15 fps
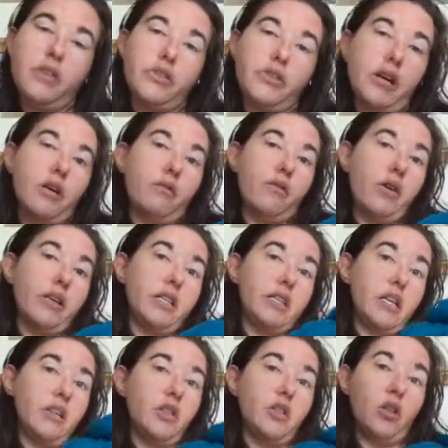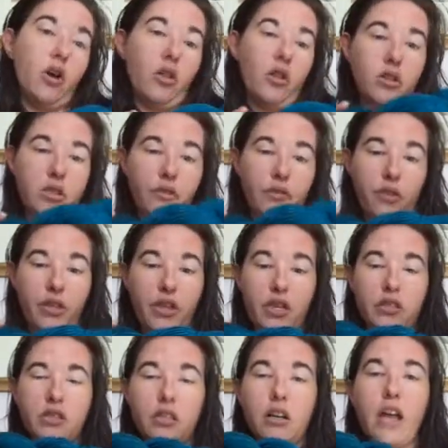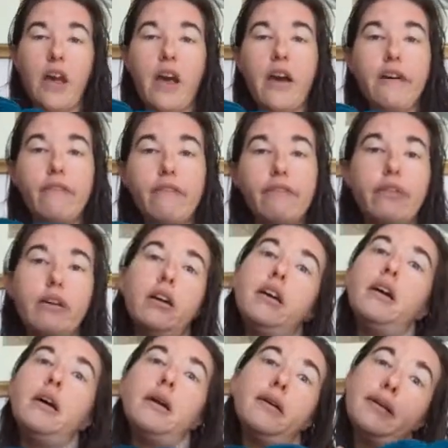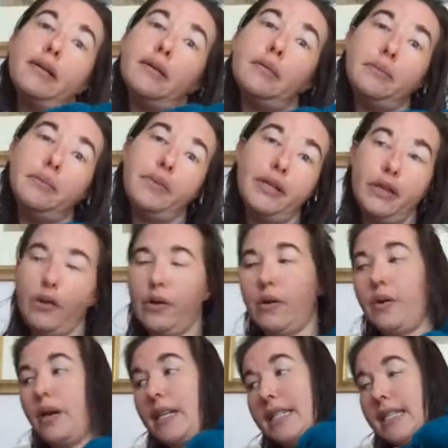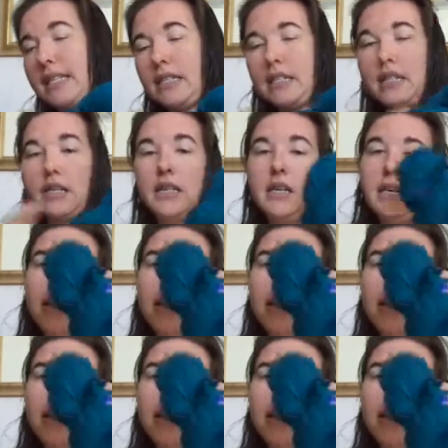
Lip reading: start writing down the dye lots of the things that I have, but no, I didn't.